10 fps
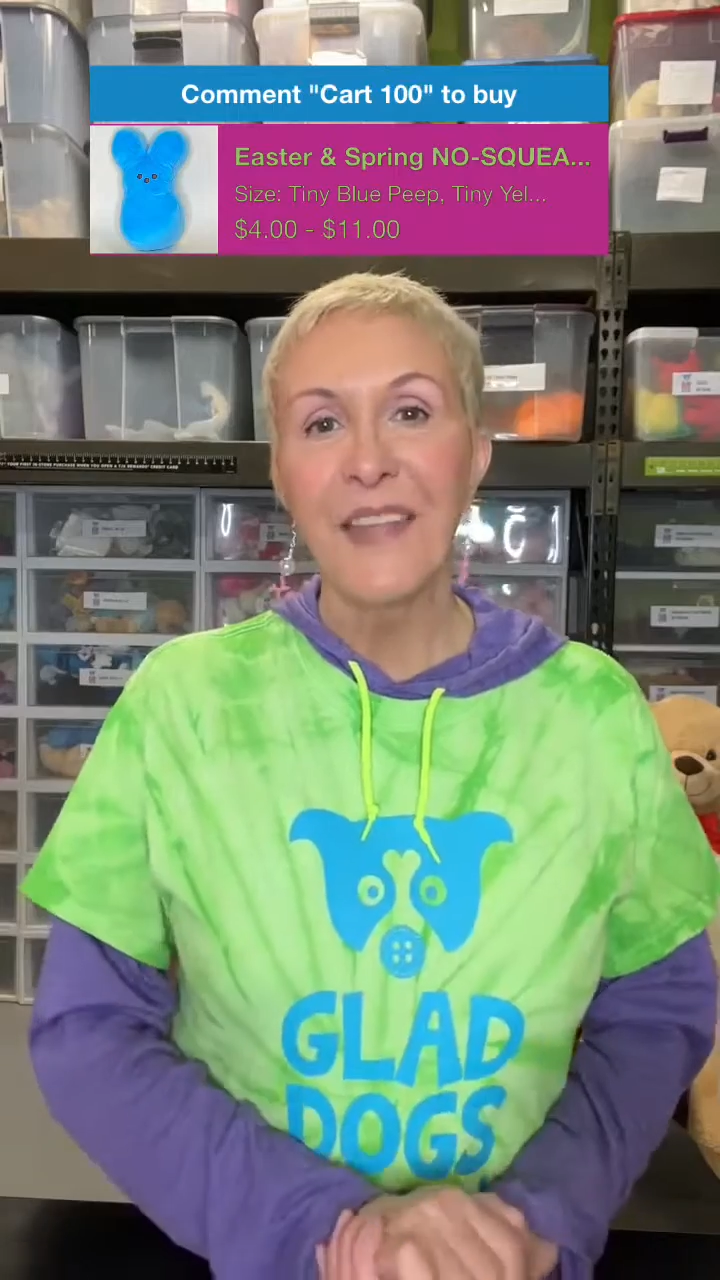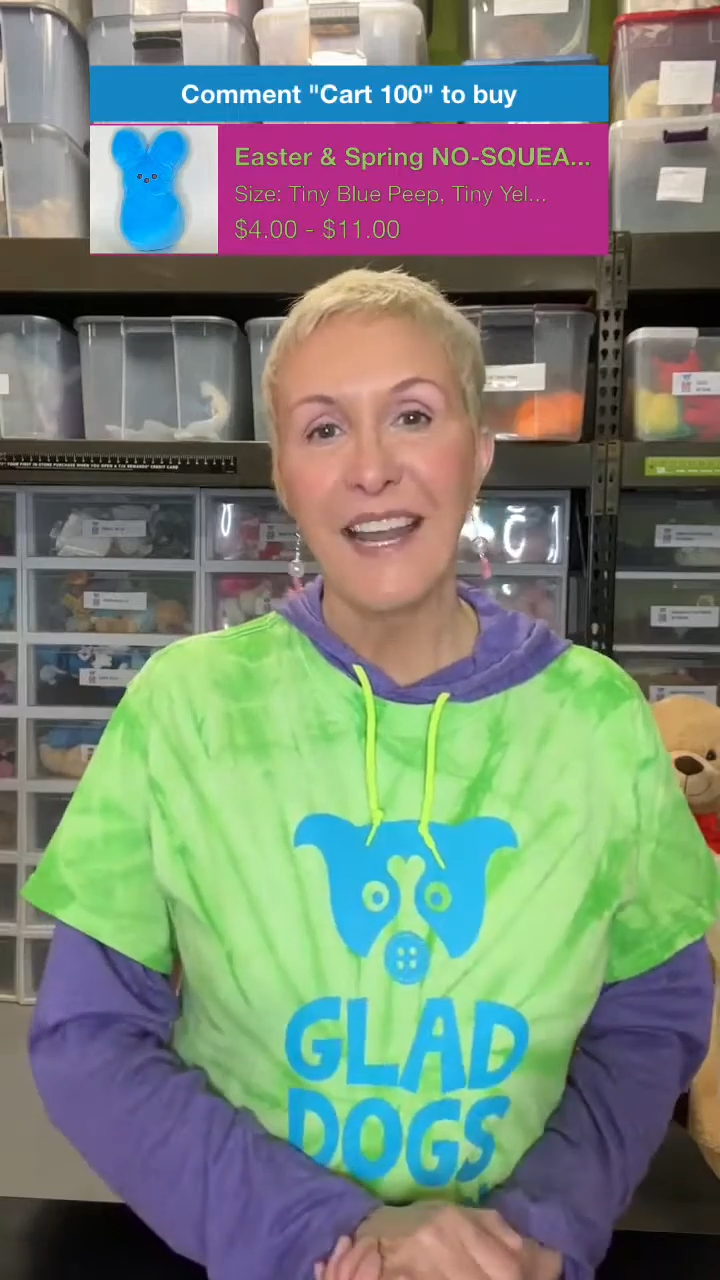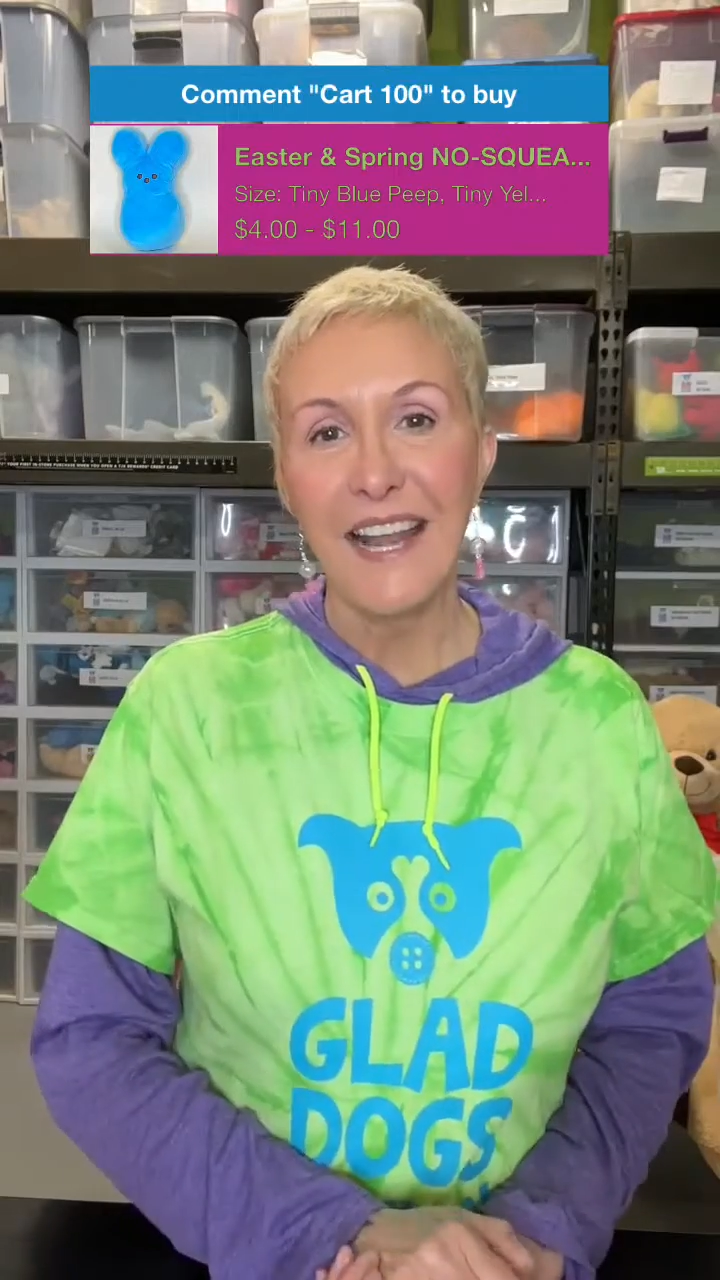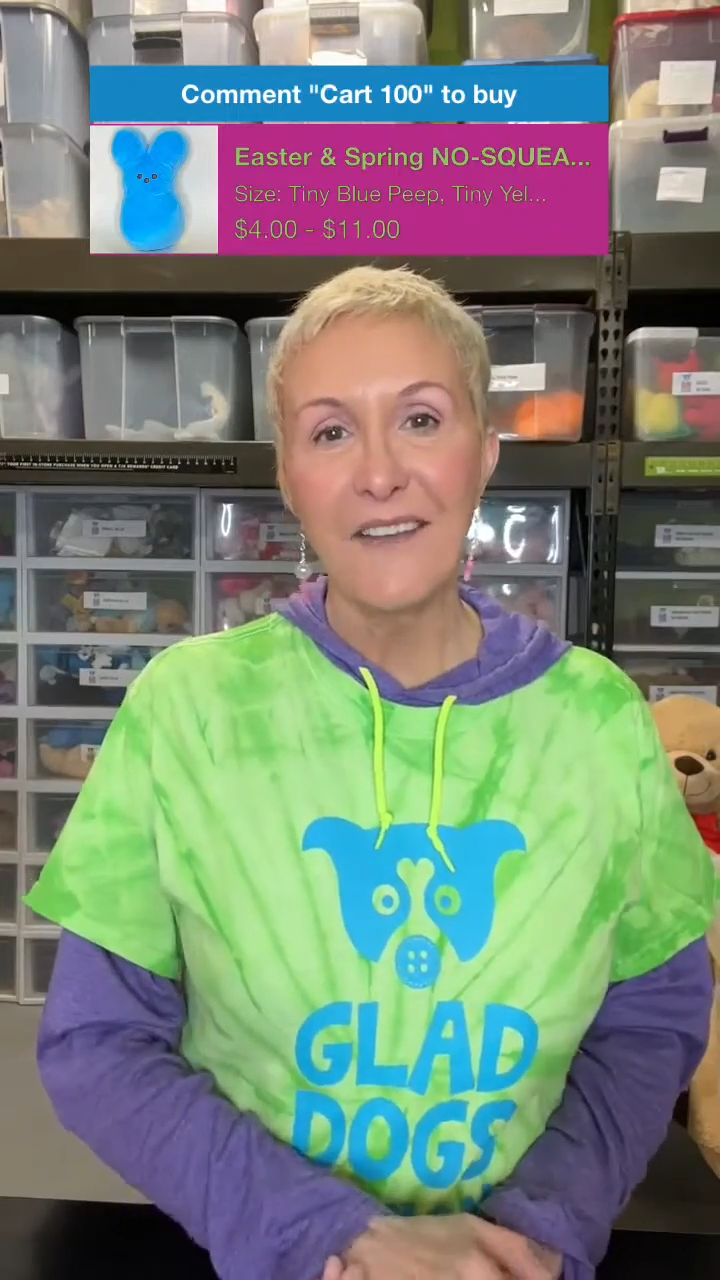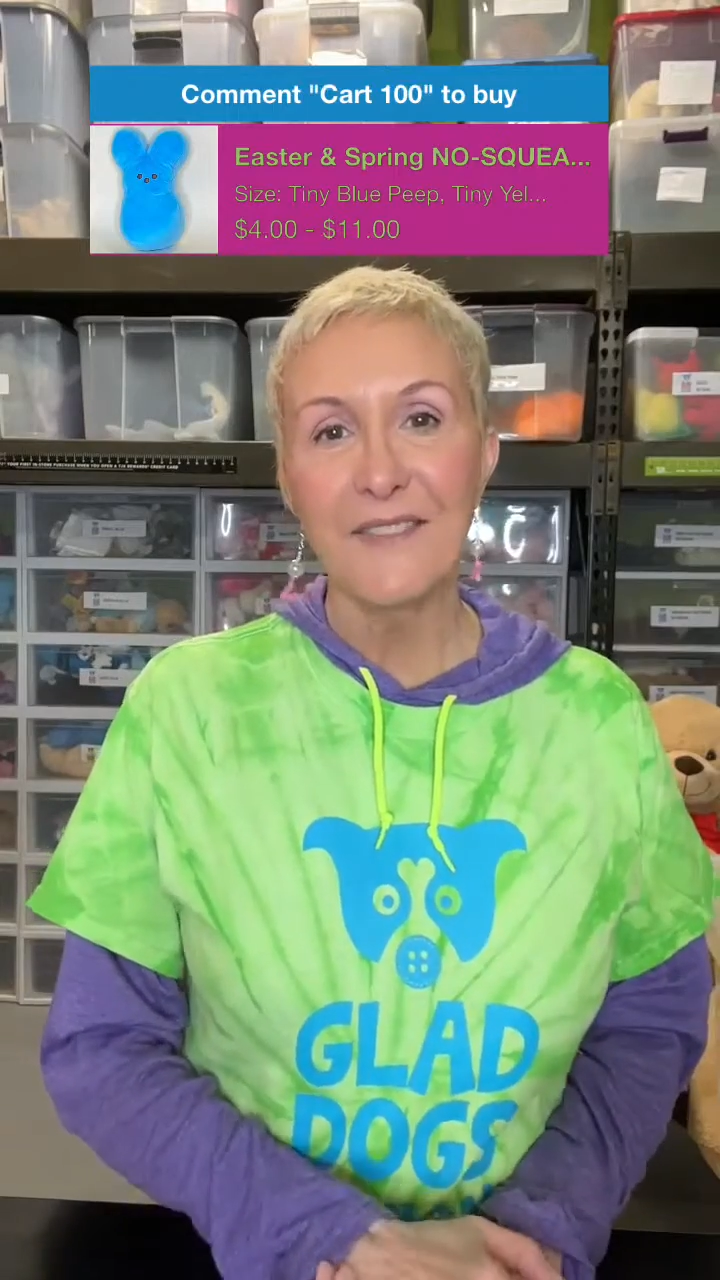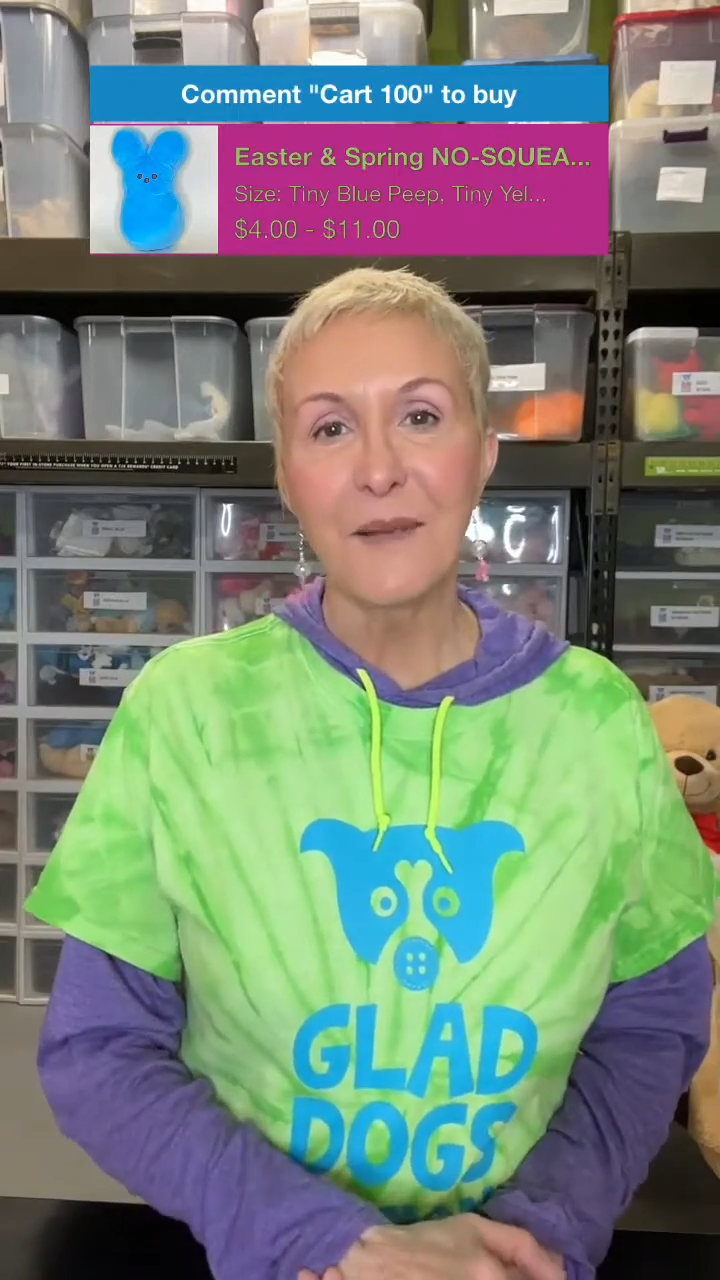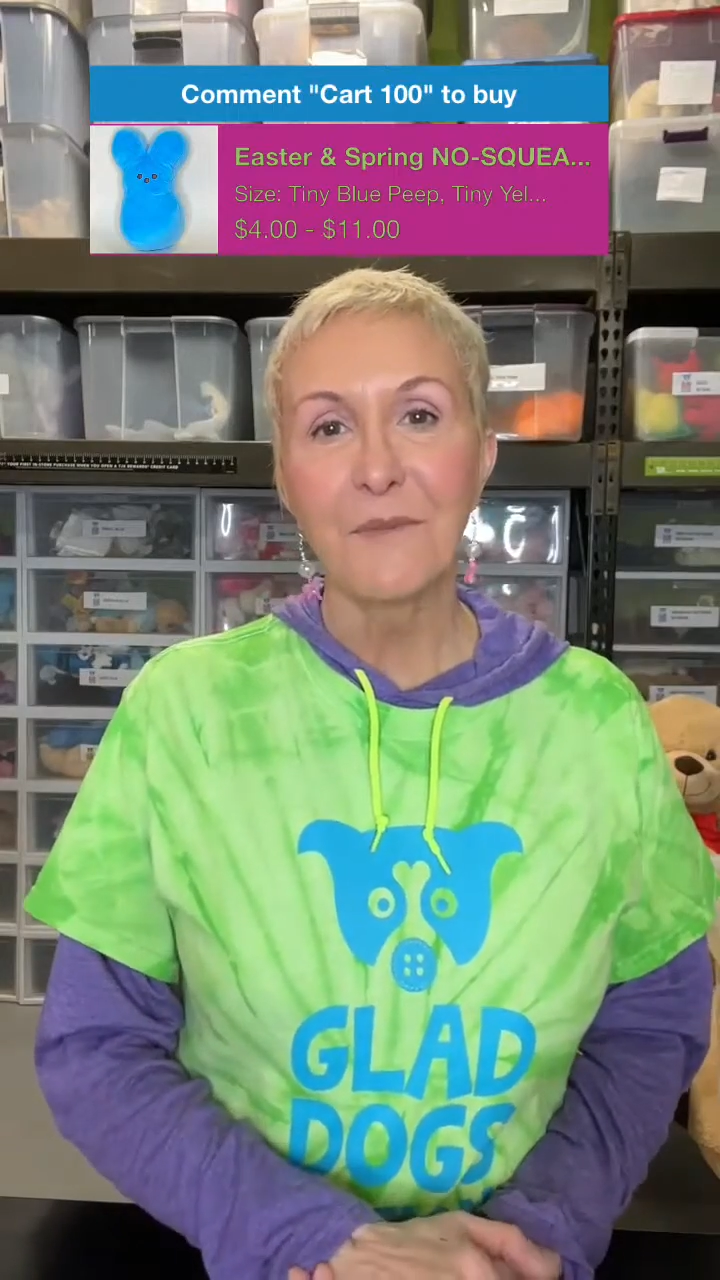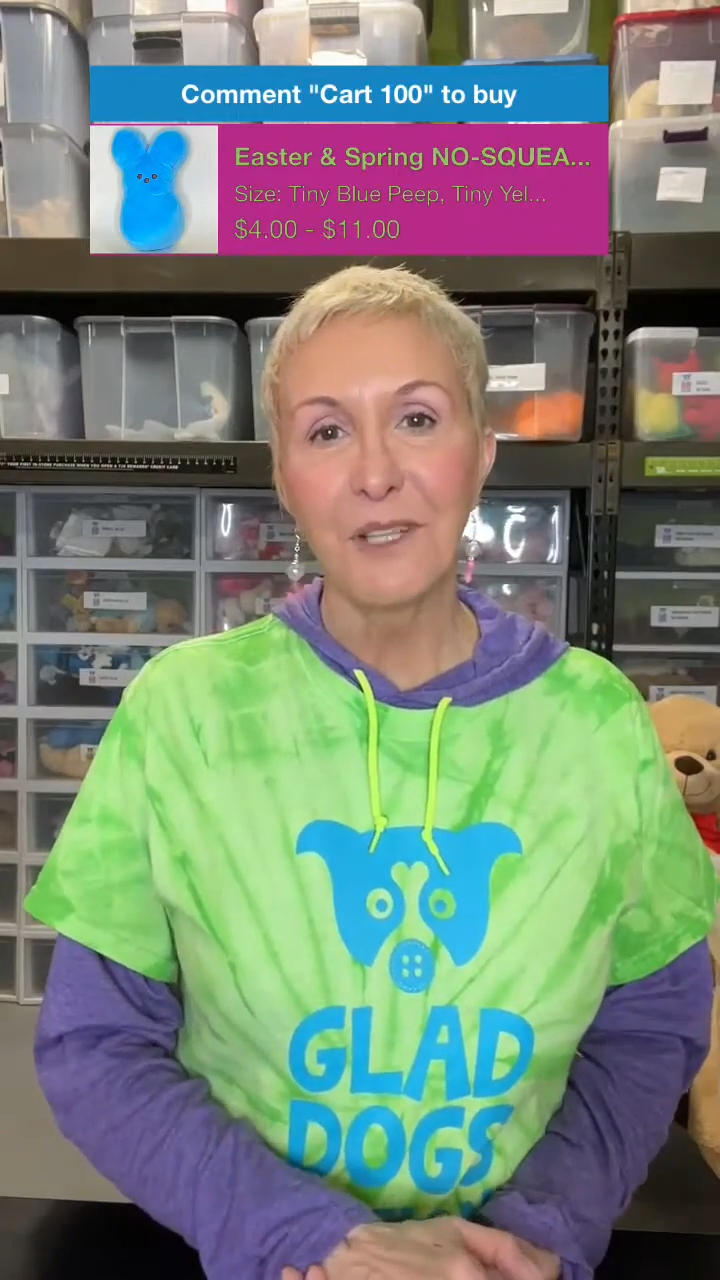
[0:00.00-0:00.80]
have some